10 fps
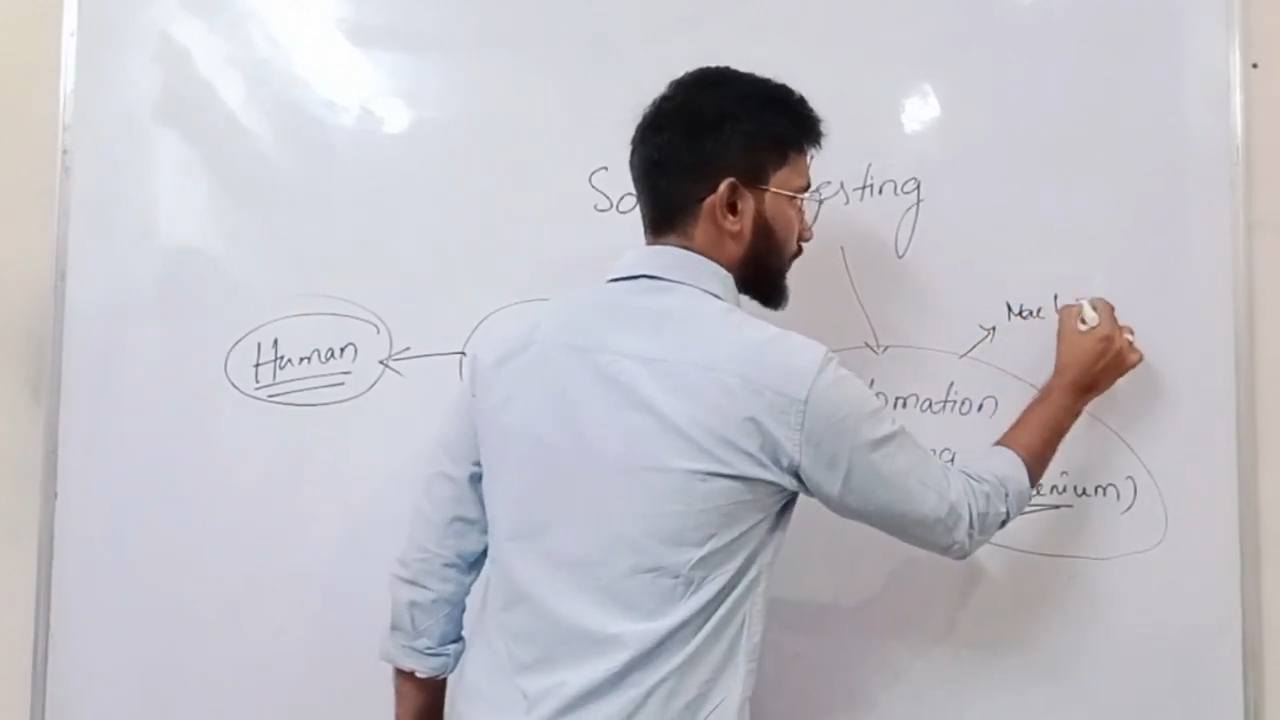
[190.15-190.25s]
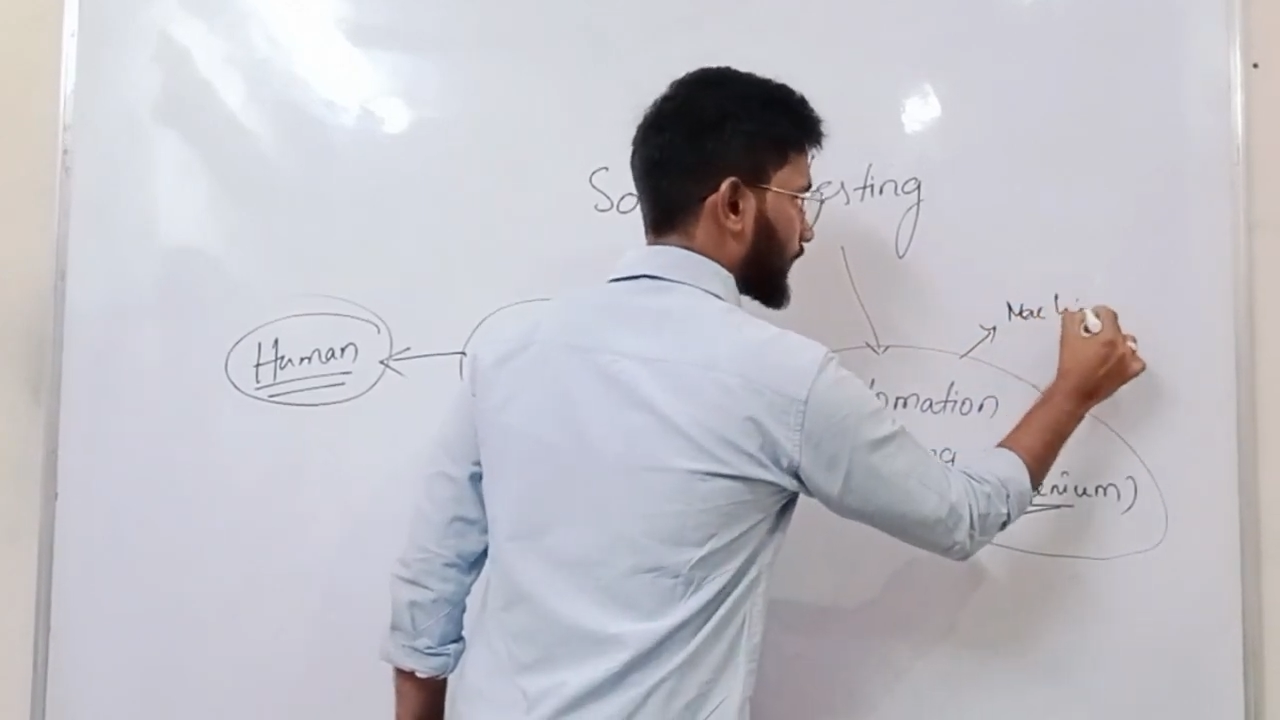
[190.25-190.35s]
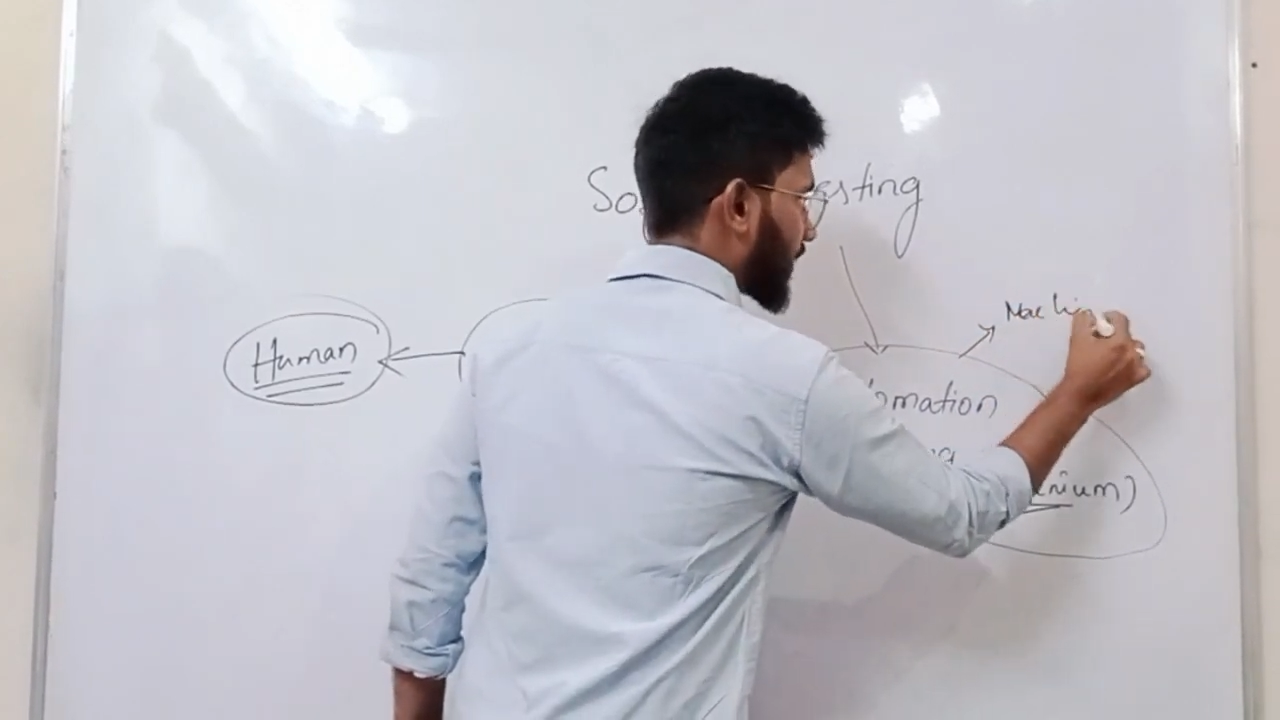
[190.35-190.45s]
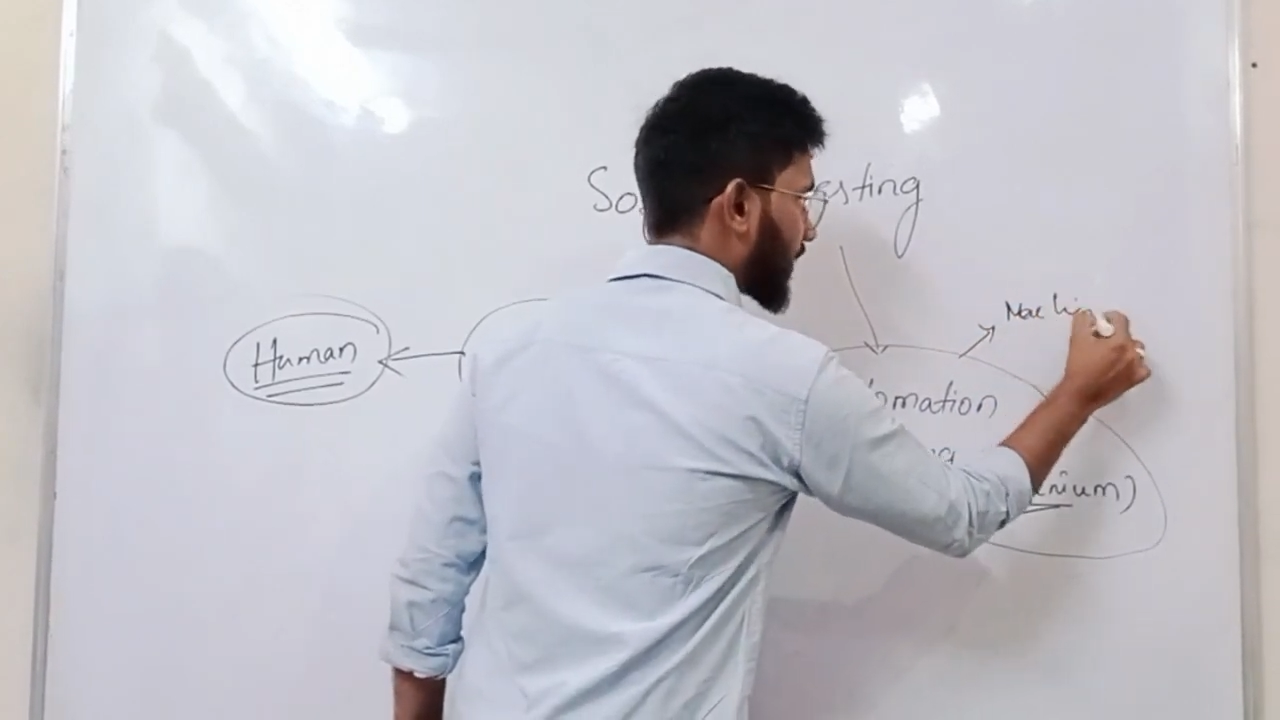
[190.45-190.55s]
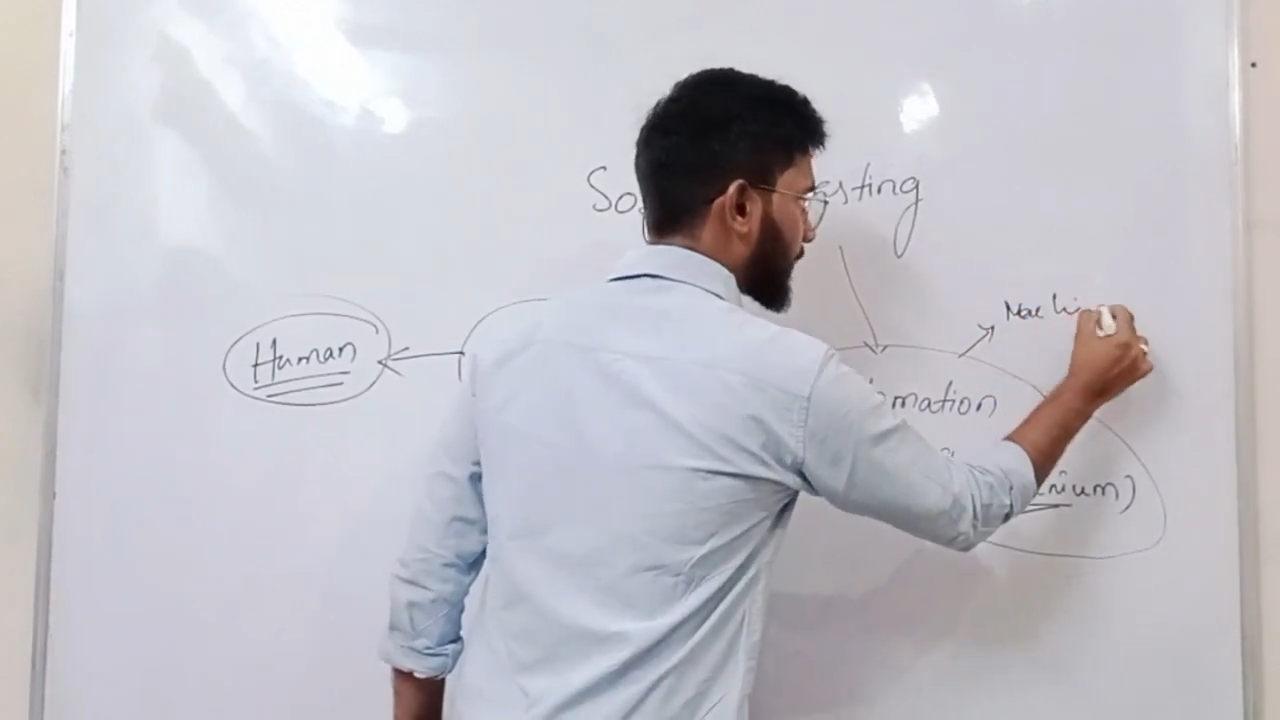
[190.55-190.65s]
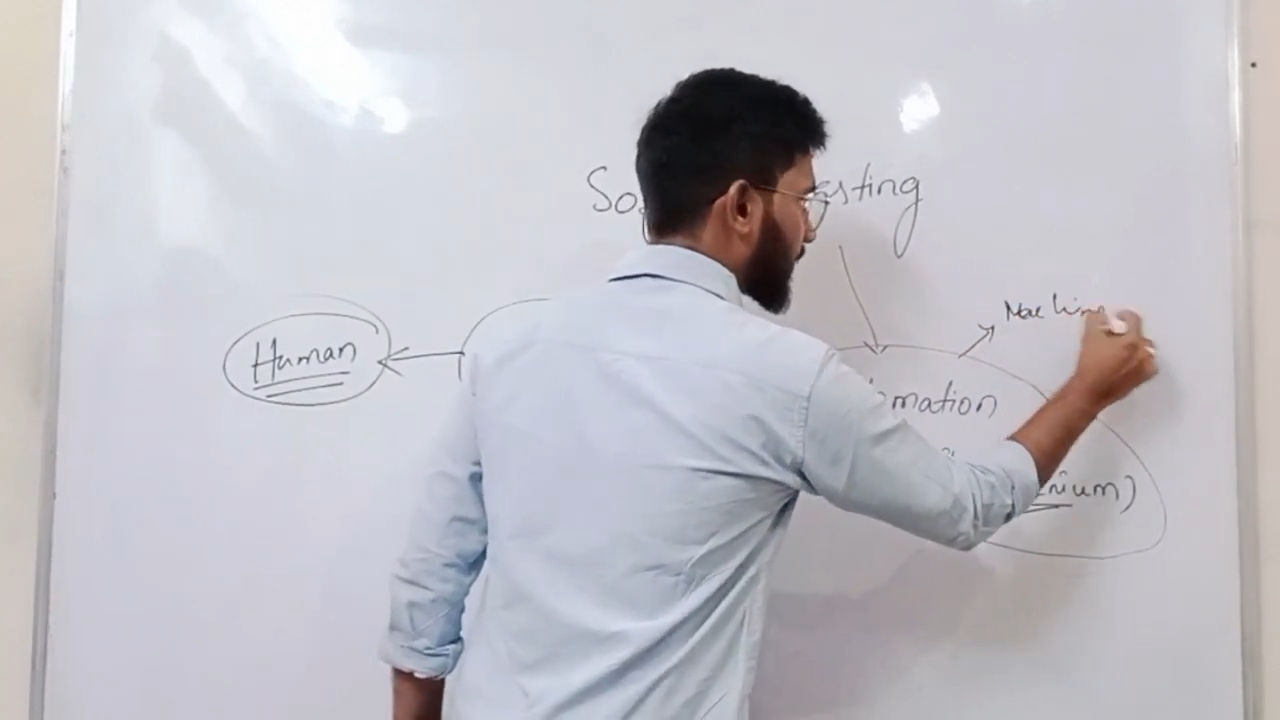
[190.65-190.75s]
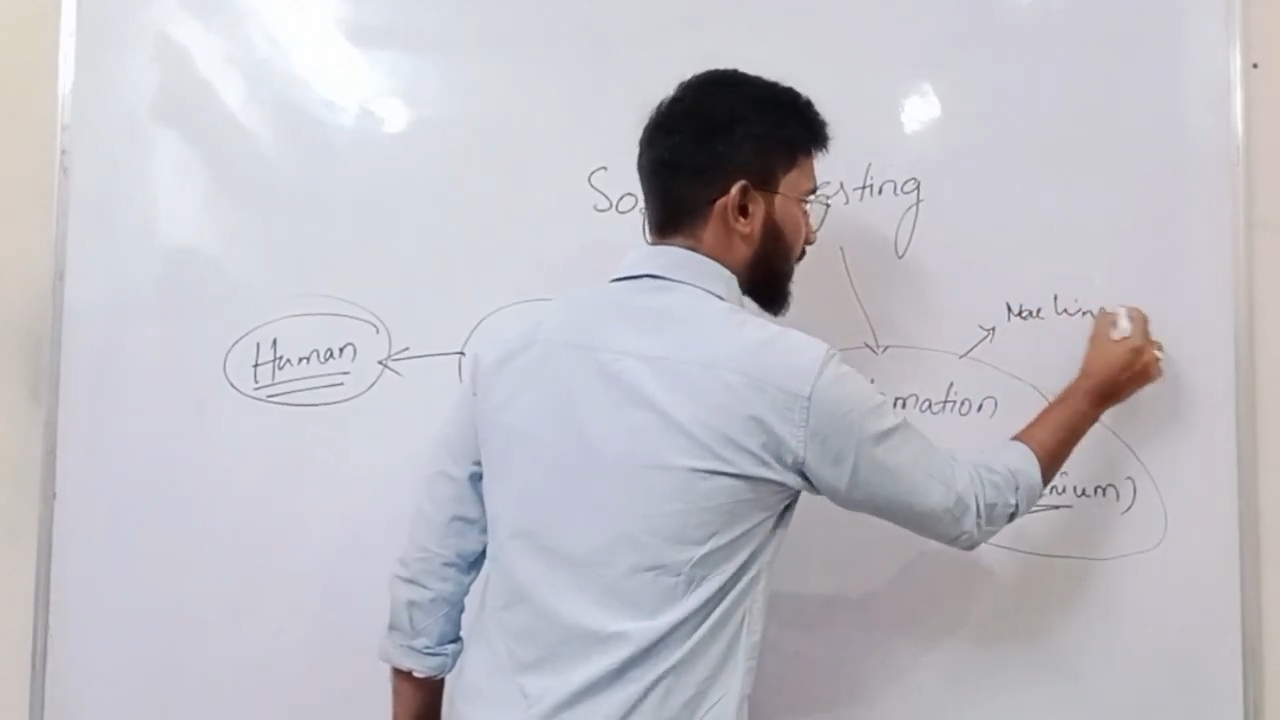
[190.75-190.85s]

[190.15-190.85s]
We need to be